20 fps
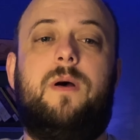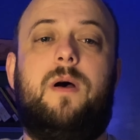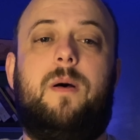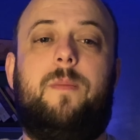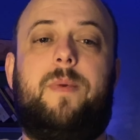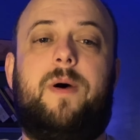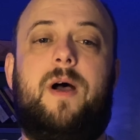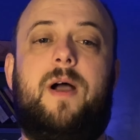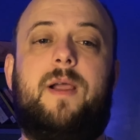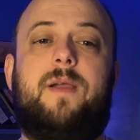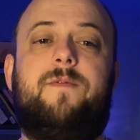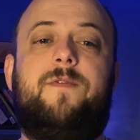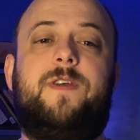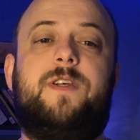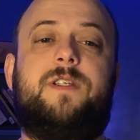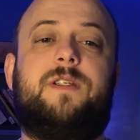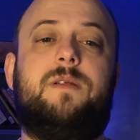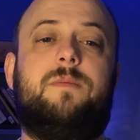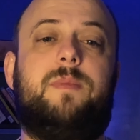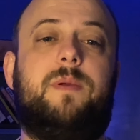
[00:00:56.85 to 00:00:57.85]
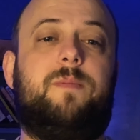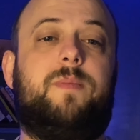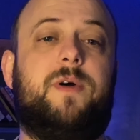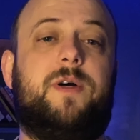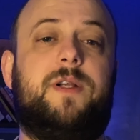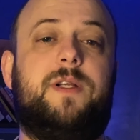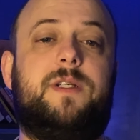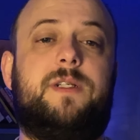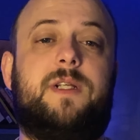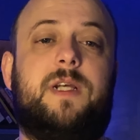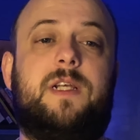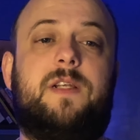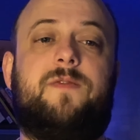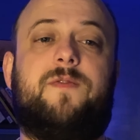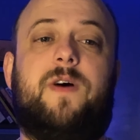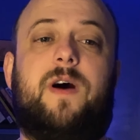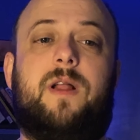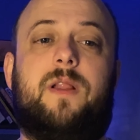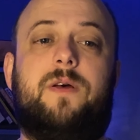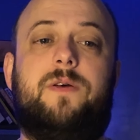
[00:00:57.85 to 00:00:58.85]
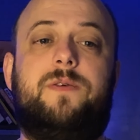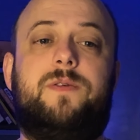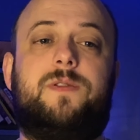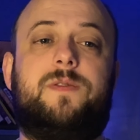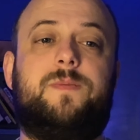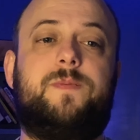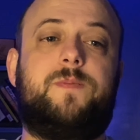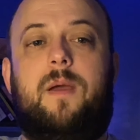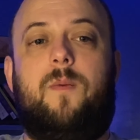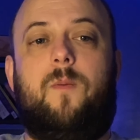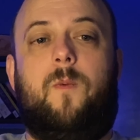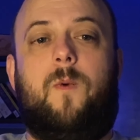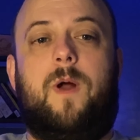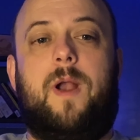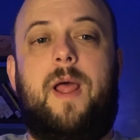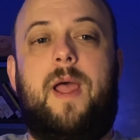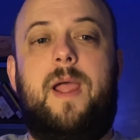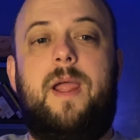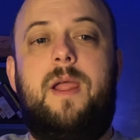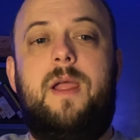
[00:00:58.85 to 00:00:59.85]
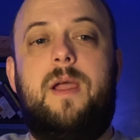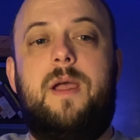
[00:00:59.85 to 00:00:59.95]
upon conviction be punished as follows. 1A